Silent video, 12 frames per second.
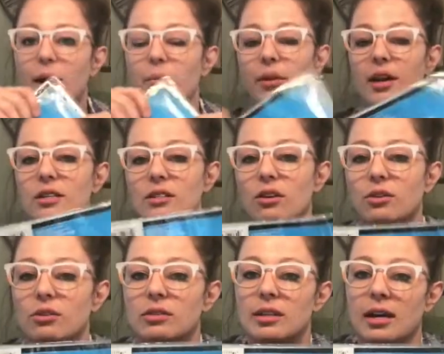place all
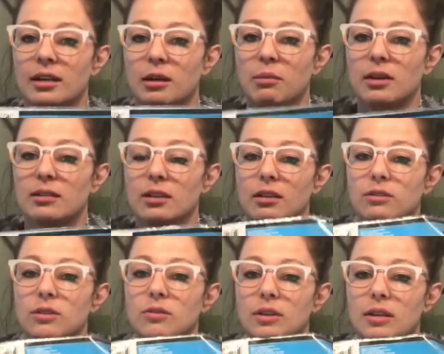those documents
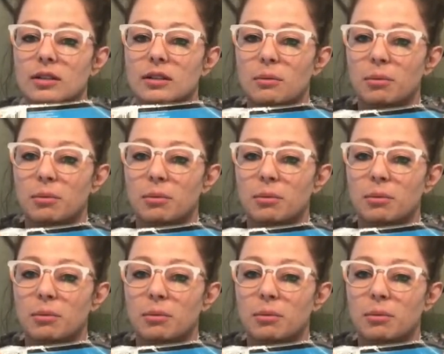into these